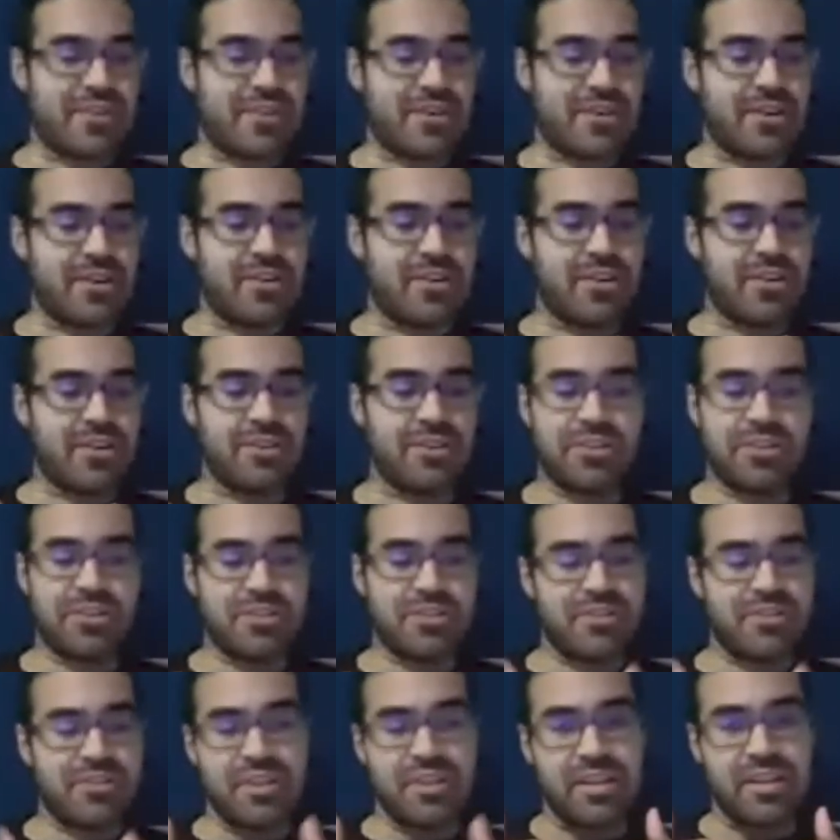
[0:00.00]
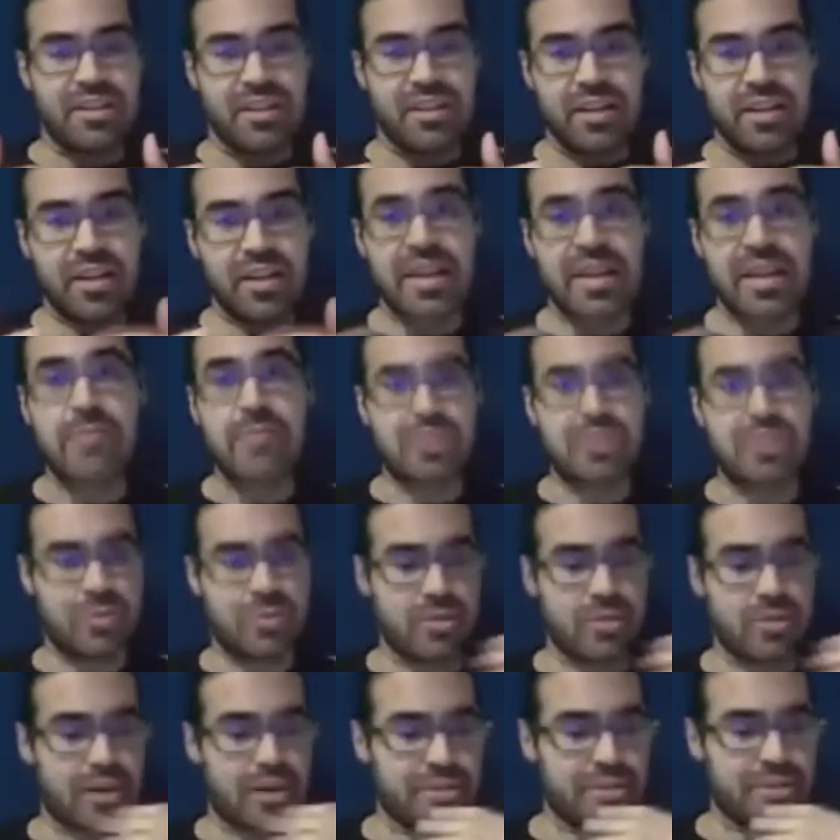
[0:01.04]
are just unable
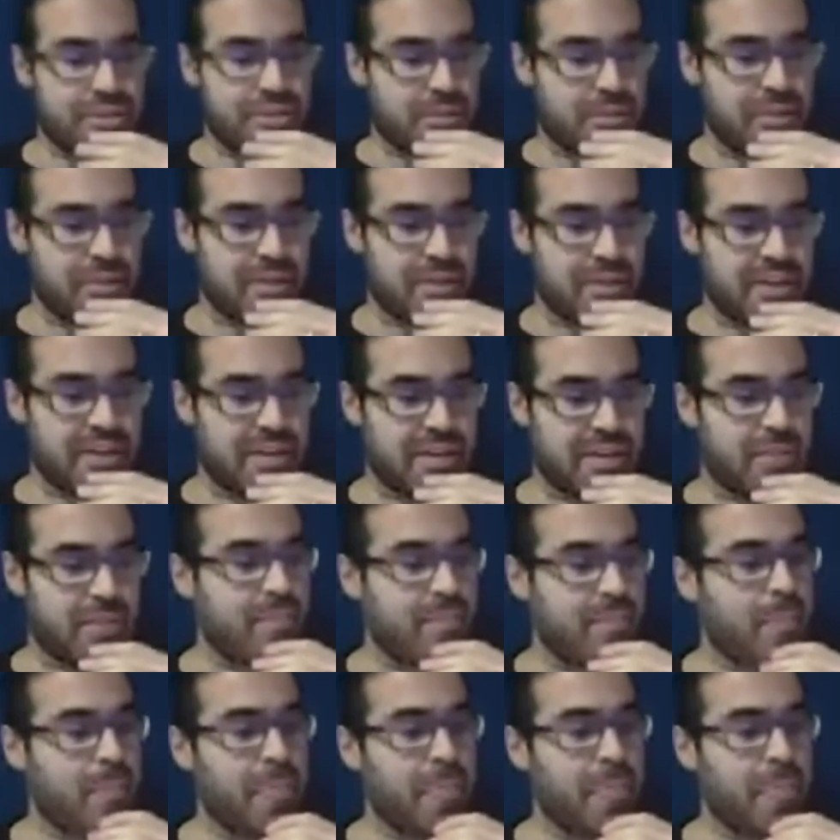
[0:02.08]
to on GP right now,